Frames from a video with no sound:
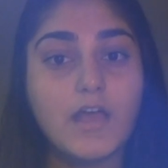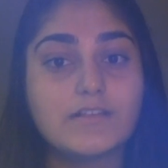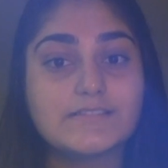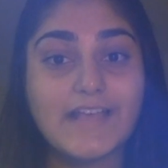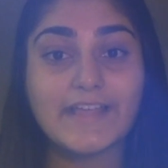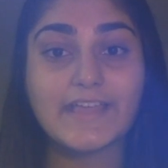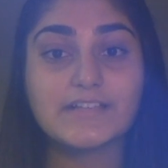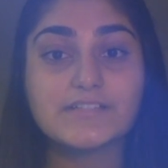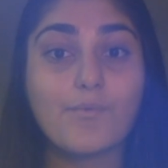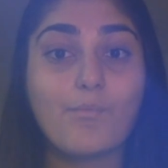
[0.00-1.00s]

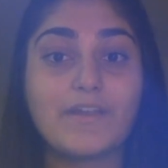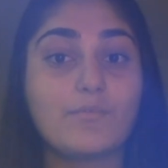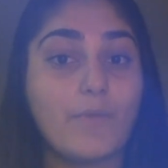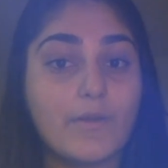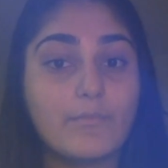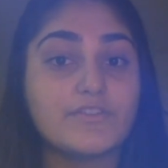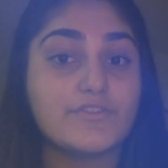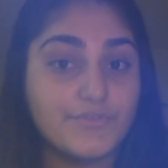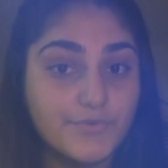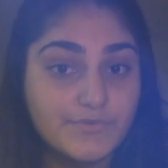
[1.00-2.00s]
Second, when and where would you
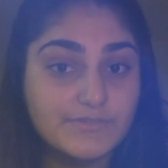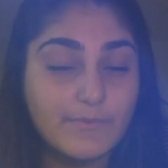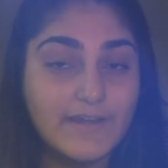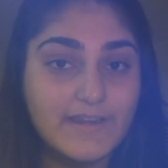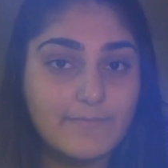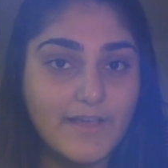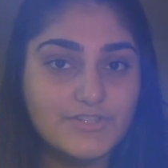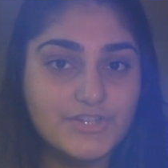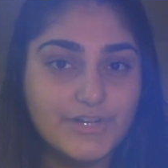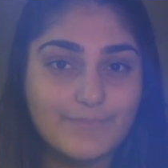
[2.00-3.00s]
use a radian
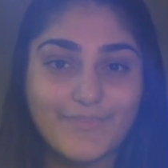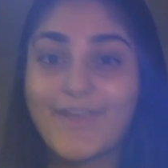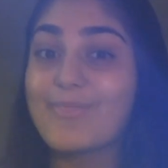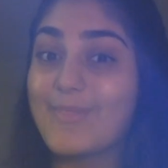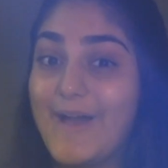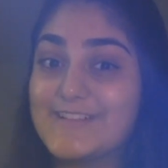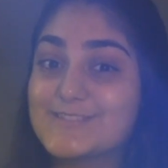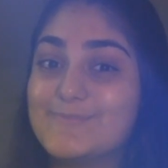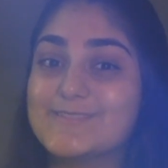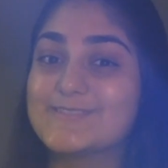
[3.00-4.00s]
measure? And last,
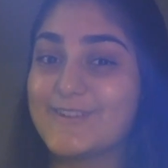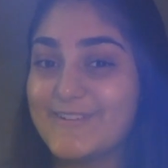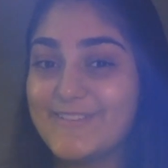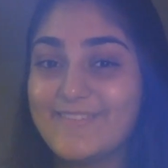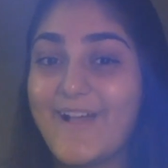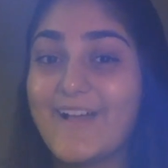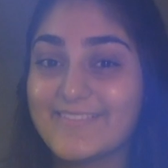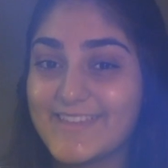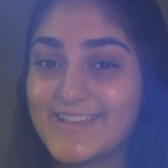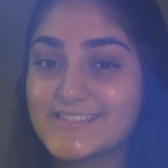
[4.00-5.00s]
but certainly not
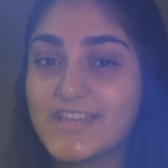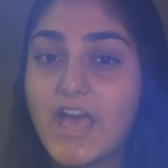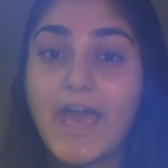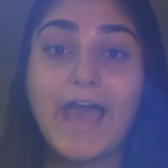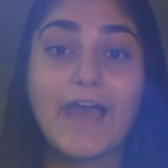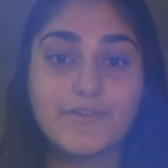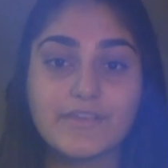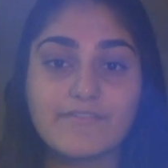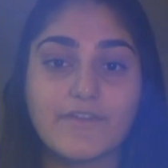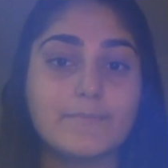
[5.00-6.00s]
least, how do you
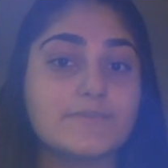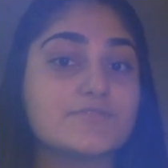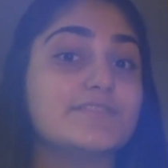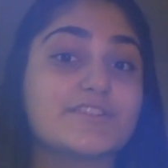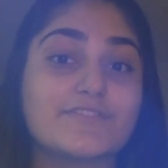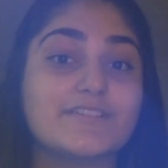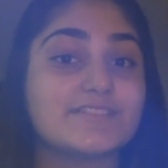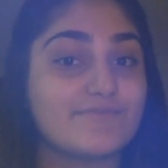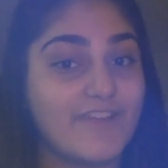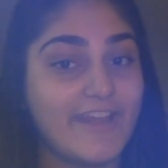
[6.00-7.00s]
convert between degrees
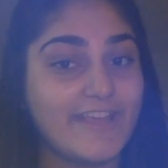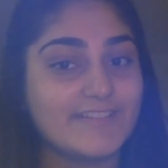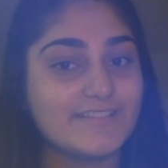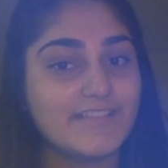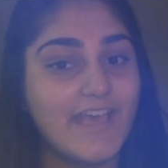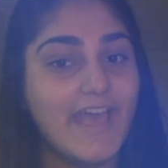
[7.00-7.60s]
and radians?